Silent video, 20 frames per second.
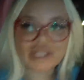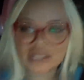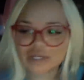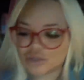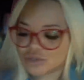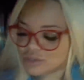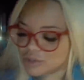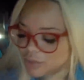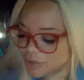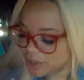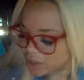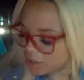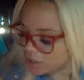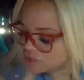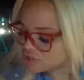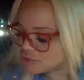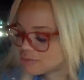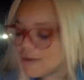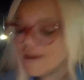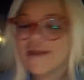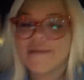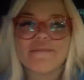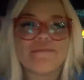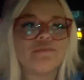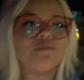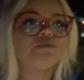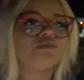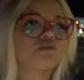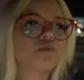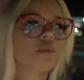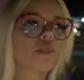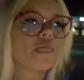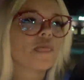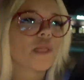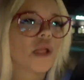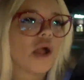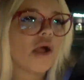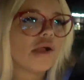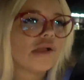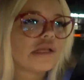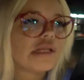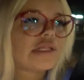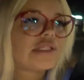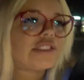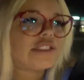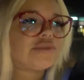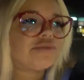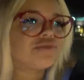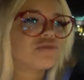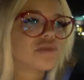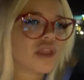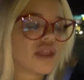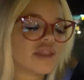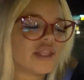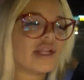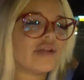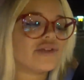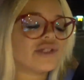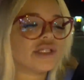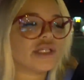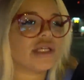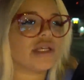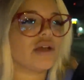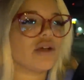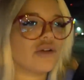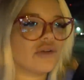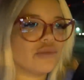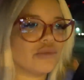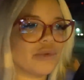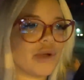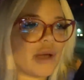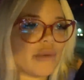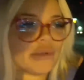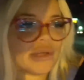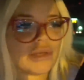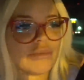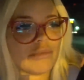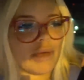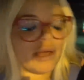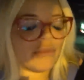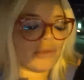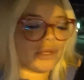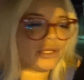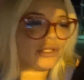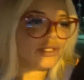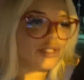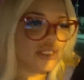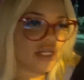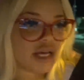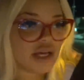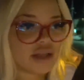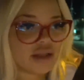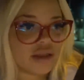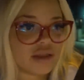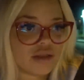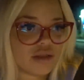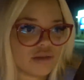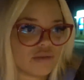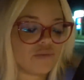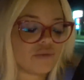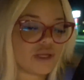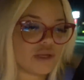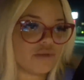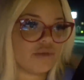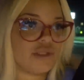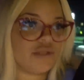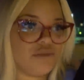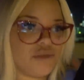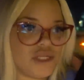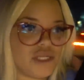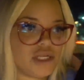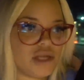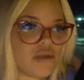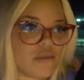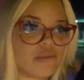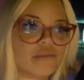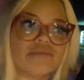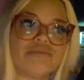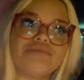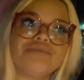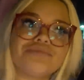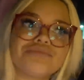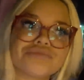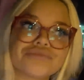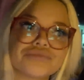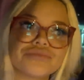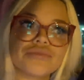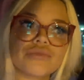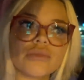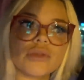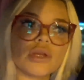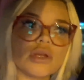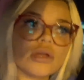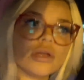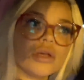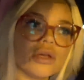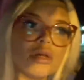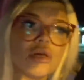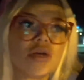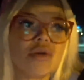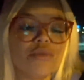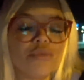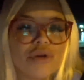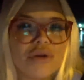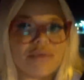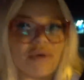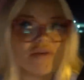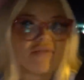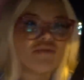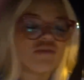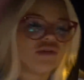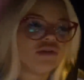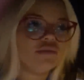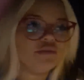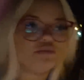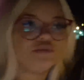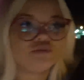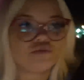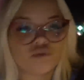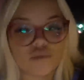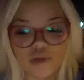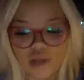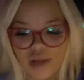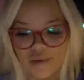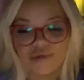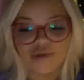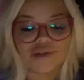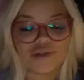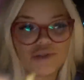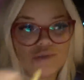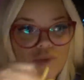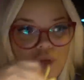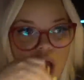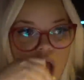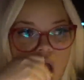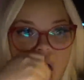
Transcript: like, who's the one that caused her pain? And then I was thinking, oh, probably Matt Miller's death. That would be pretty painful, I would assume.